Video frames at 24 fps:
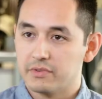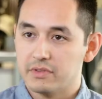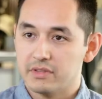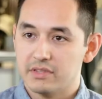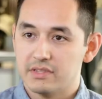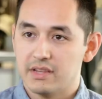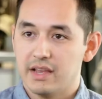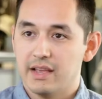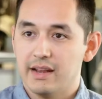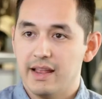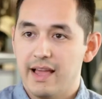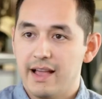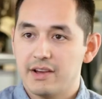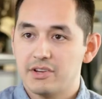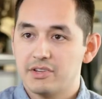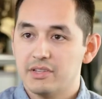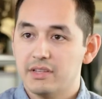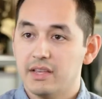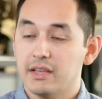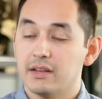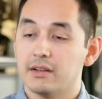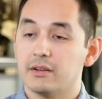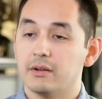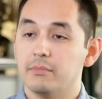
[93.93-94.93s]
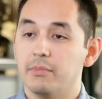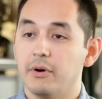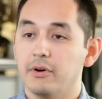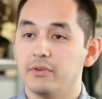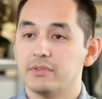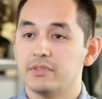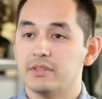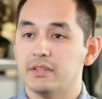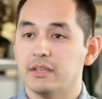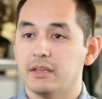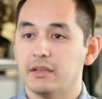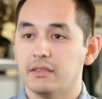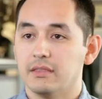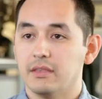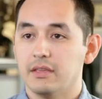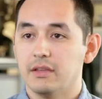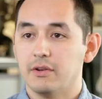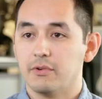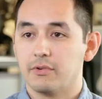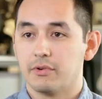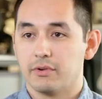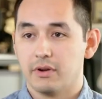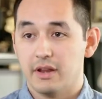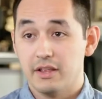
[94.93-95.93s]
for the site, actually ended up posting the
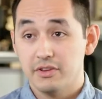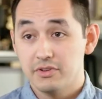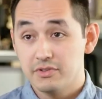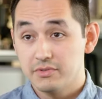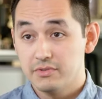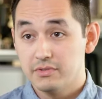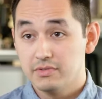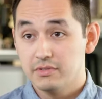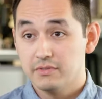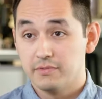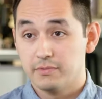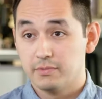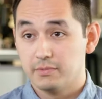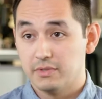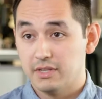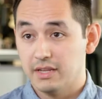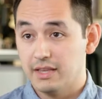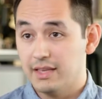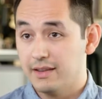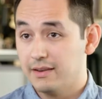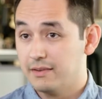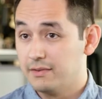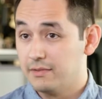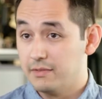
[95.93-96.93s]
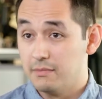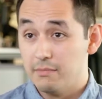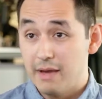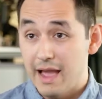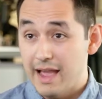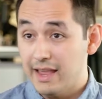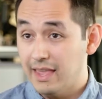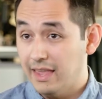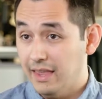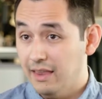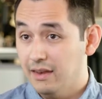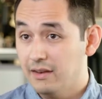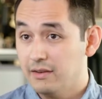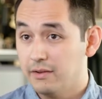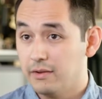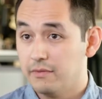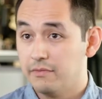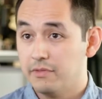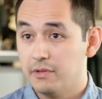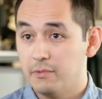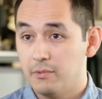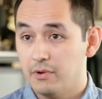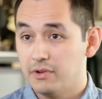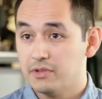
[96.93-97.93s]
credentials to get into the back end
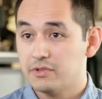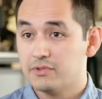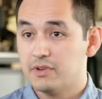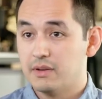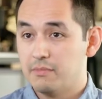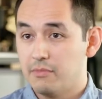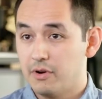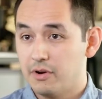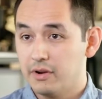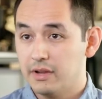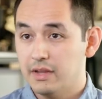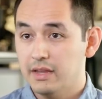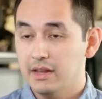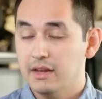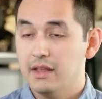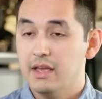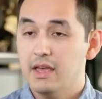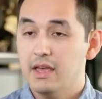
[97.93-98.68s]
of the Wall Street market,